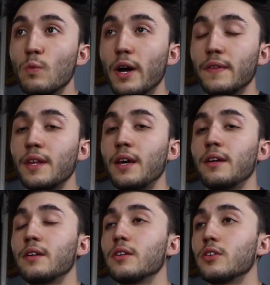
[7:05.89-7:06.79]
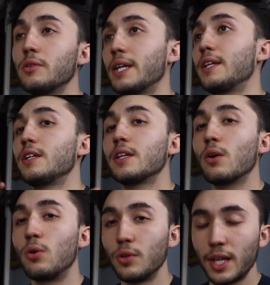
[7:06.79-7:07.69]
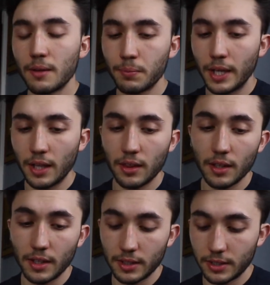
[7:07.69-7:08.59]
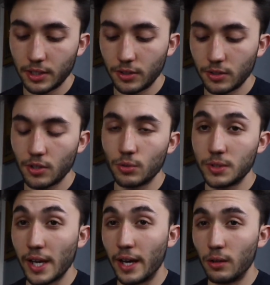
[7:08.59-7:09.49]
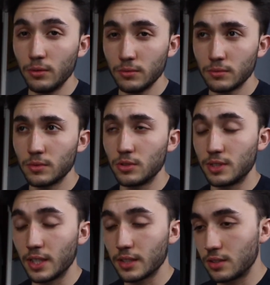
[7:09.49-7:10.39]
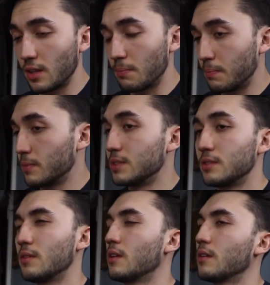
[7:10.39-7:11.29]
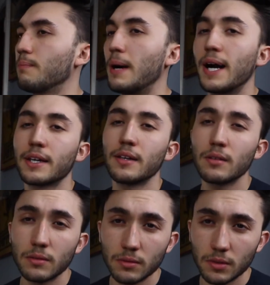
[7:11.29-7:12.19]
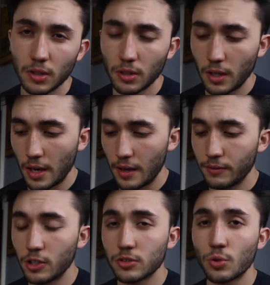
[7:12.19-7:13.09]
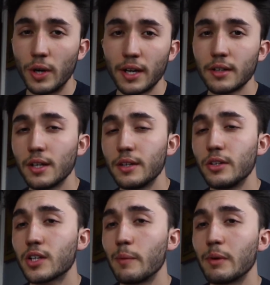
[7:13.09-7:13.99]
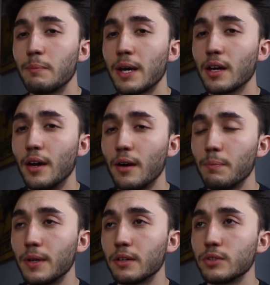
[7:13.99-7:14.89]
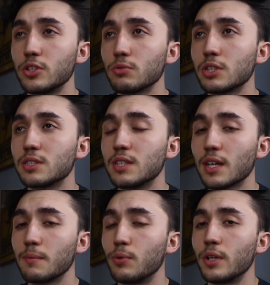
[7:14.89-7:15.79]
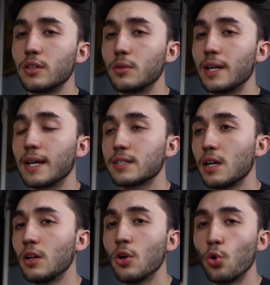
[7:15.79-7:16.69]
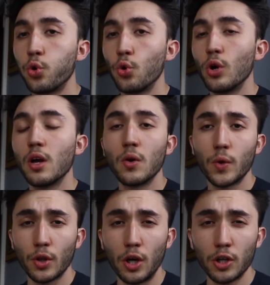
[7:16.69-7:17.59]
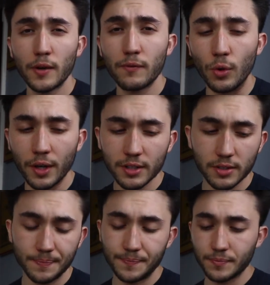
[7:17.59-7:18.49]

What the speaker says: And then you would ideally hold that breath until you go down. You sink into the pocket of your squat, and then you're coming back up. And once you reach a sticking point, you would exhale with all your force.